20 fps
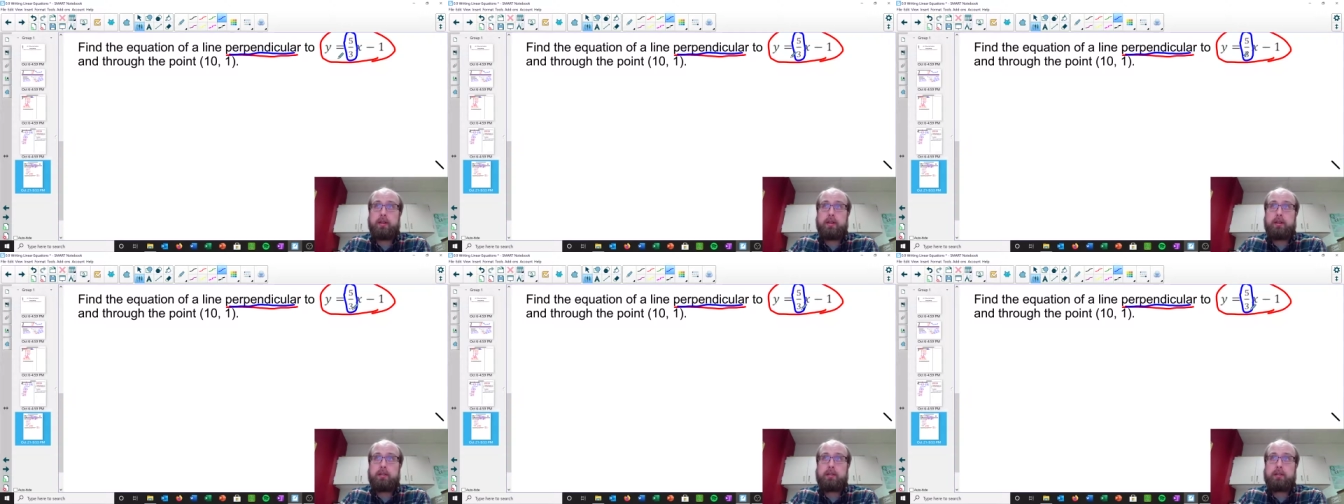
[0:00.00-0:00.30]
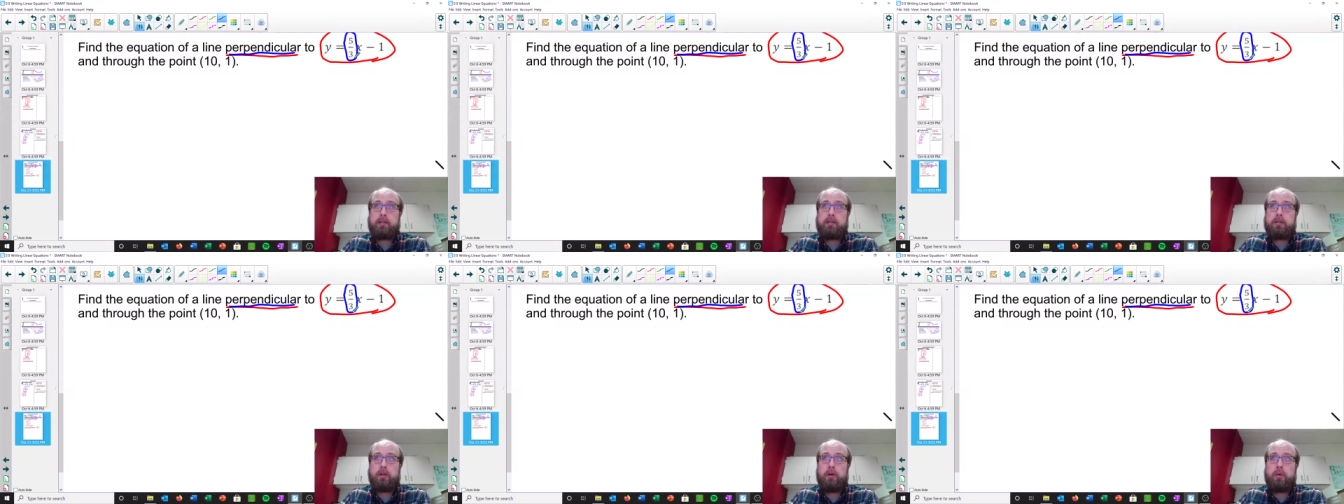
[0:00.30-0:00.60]

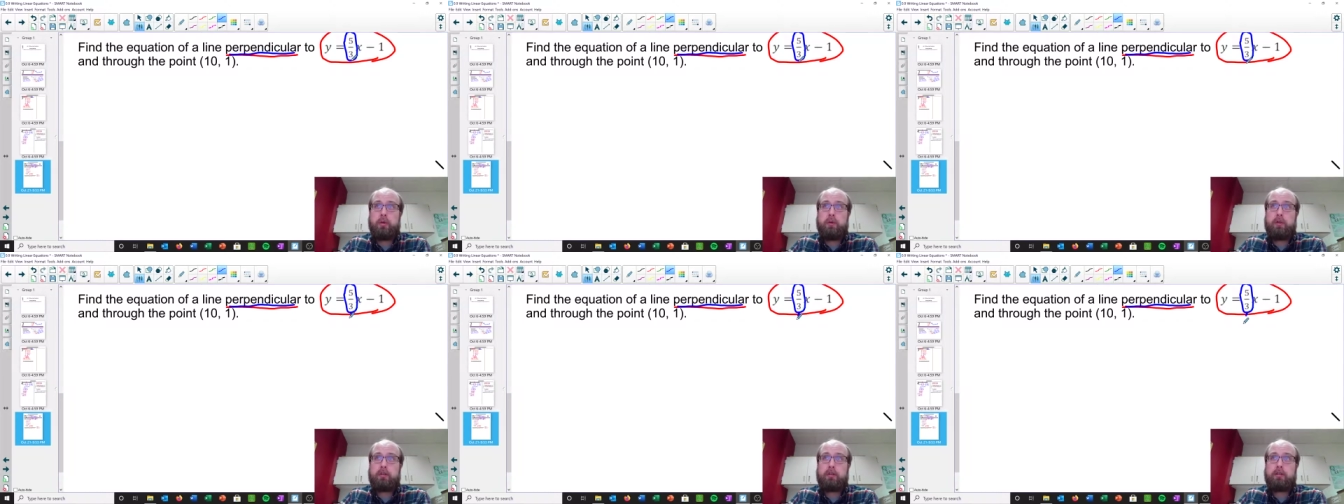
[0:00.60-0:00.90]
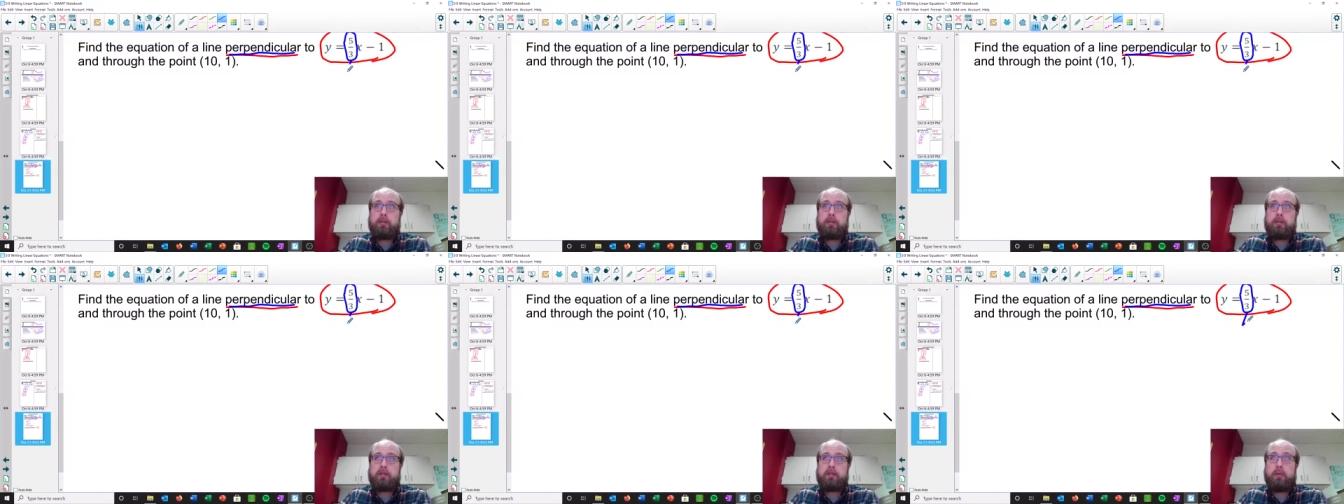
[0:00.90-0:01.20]
So the
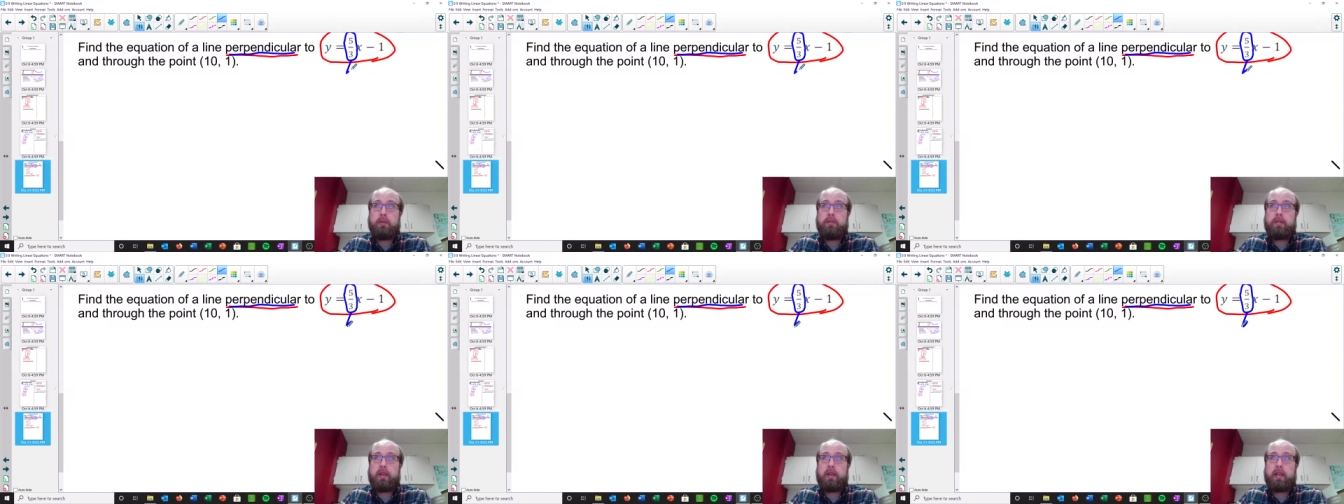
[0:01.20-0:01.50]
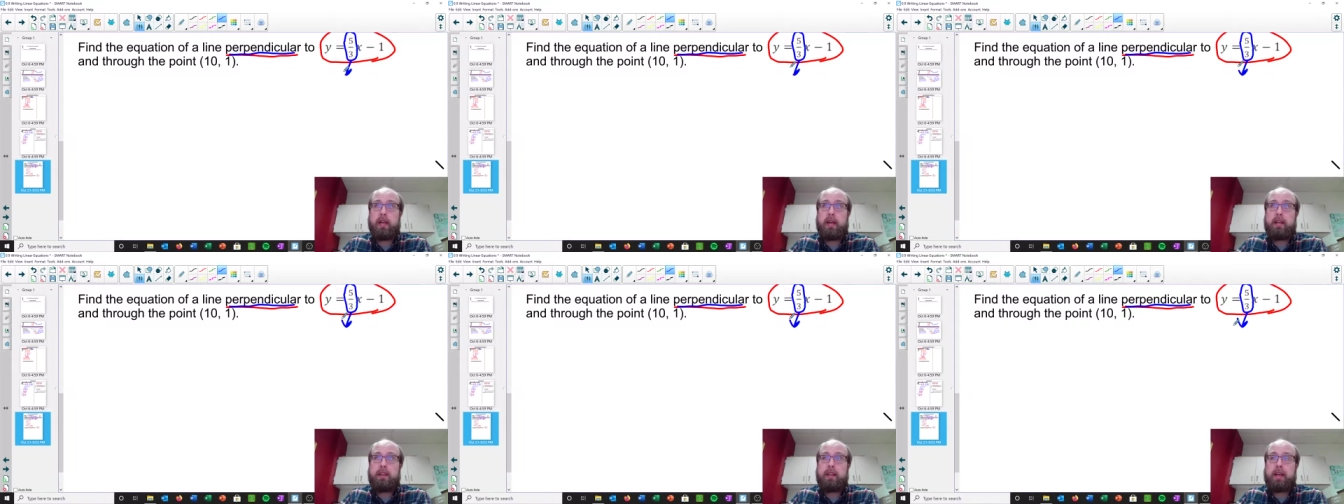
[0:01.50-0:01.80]
slope of the
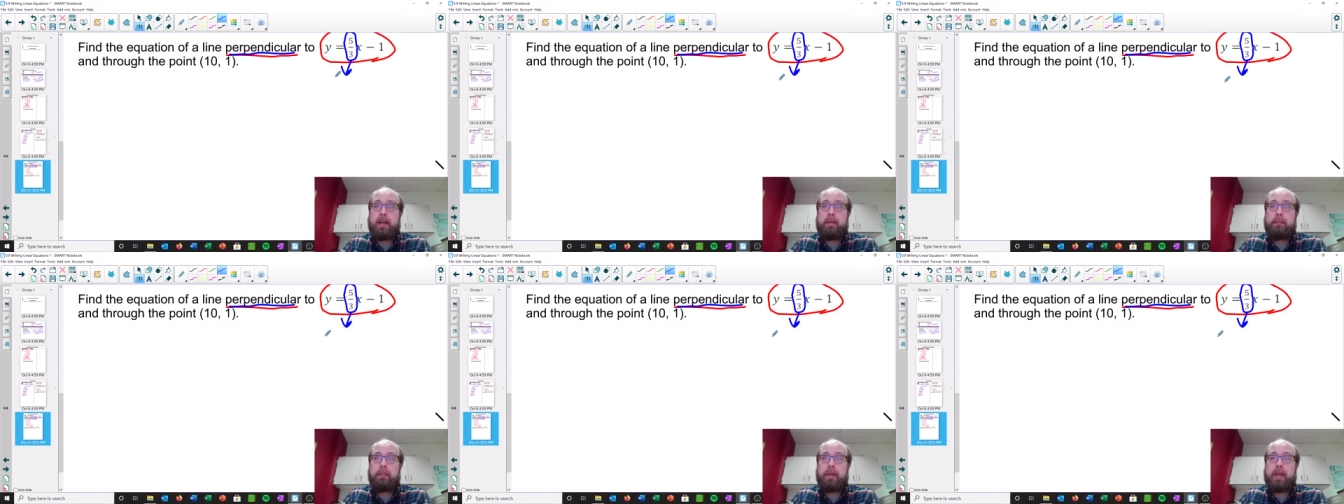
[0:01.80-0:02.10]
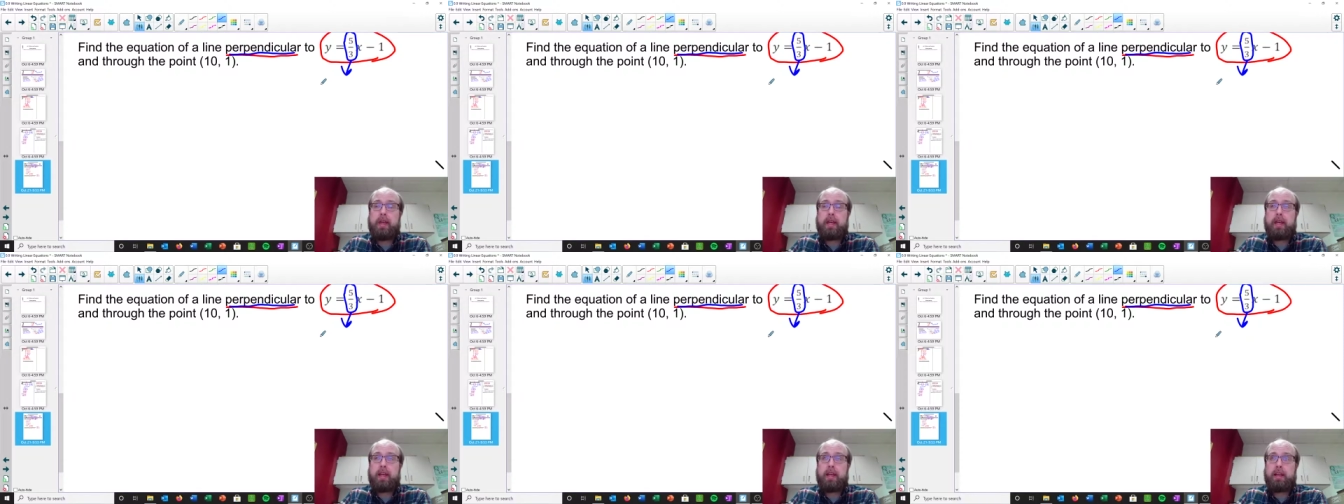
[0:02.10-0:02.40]
line that I'm
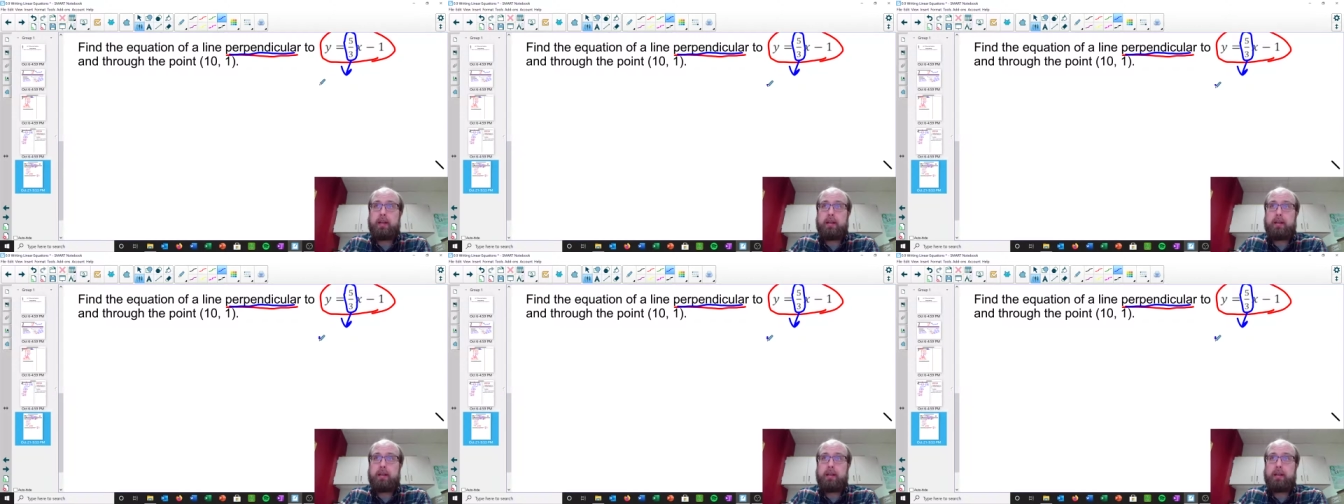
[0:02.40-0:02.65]
making,